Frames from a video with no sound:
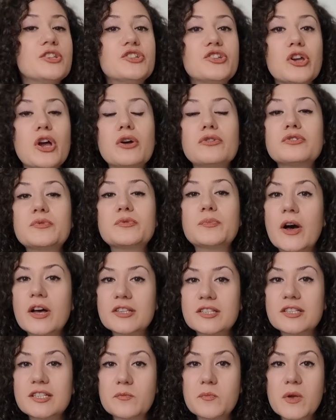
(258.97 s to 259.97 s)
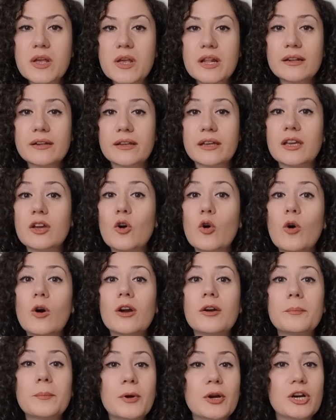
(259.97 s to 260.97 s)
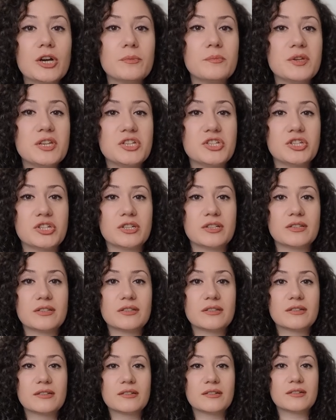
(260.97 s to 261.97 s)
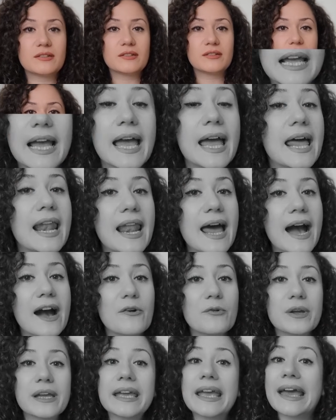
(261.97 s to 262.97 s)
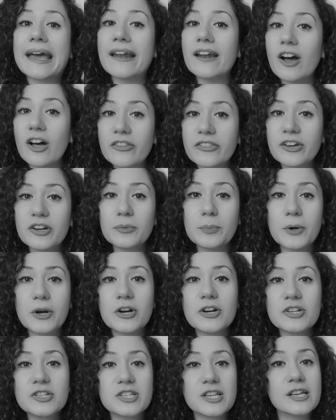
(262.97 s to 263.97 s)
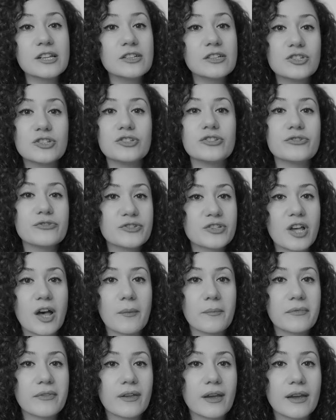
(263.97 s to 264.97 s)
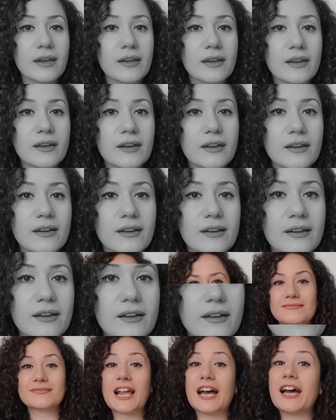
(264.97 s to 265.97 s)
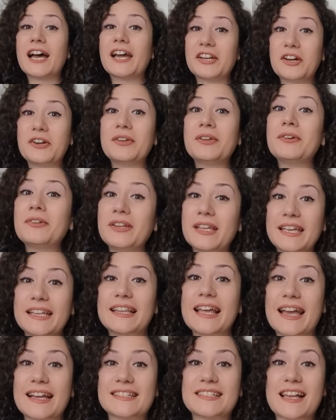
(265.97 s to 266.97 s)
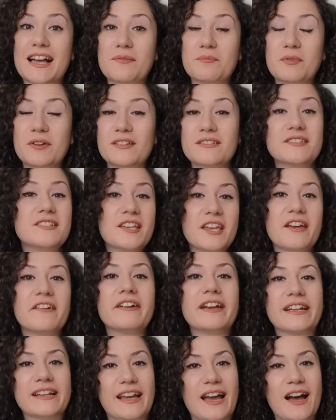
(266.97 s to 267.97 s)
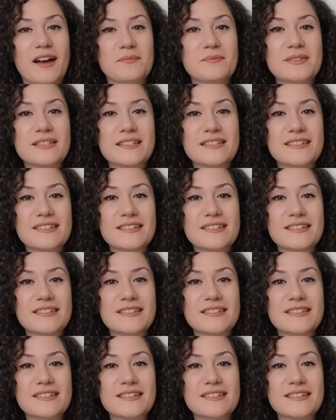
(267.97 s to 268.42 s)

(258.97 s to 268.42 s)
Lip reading: shows possibility or permission, allowing another person to do something. I know you need examples. Here it comes.